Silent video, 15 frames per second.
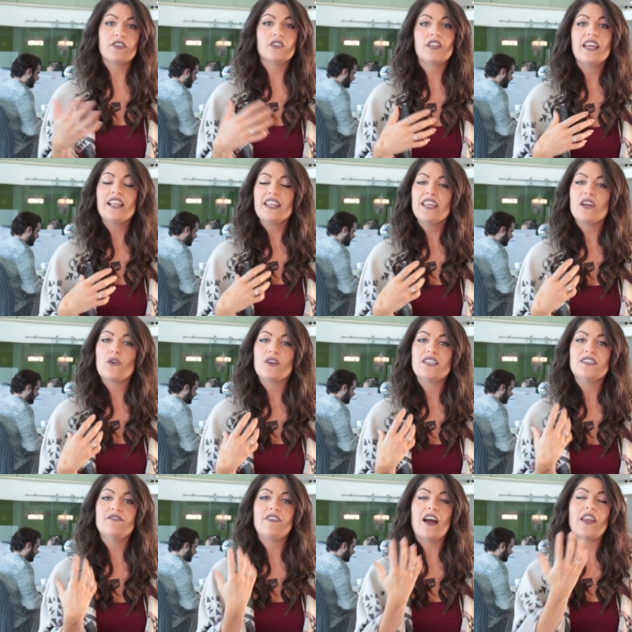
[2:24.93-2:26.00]
they're likely
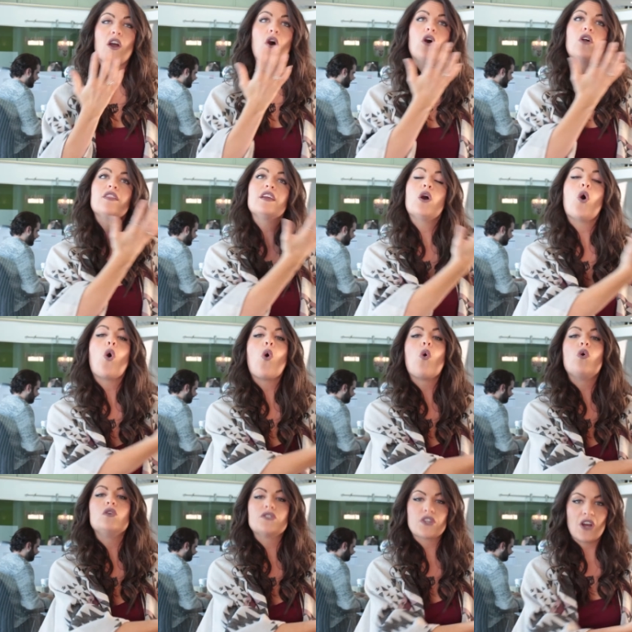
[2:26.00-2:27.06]
going to find all the
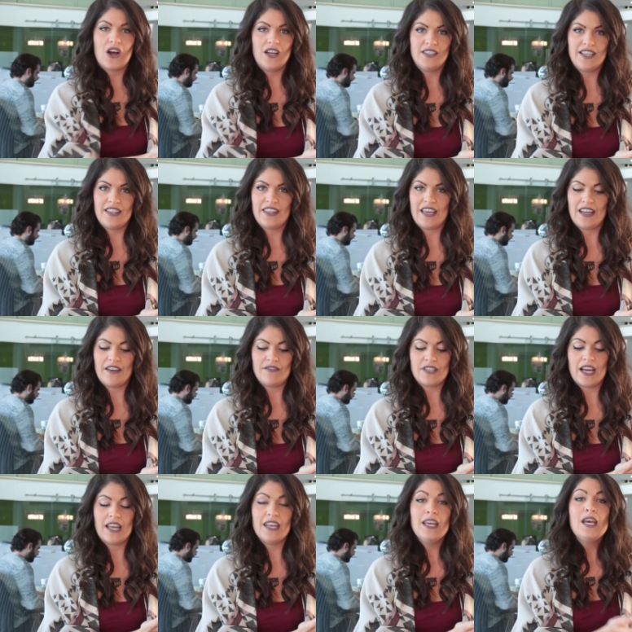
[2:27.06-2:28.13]
old content that I've
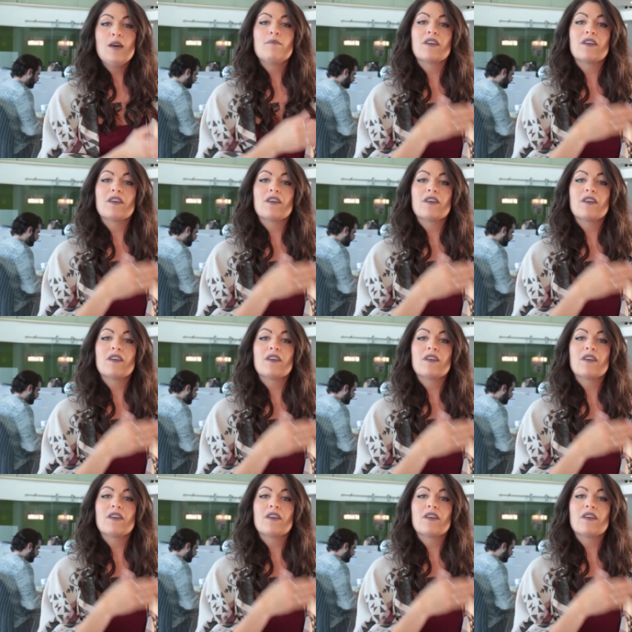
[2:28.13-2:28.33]
done.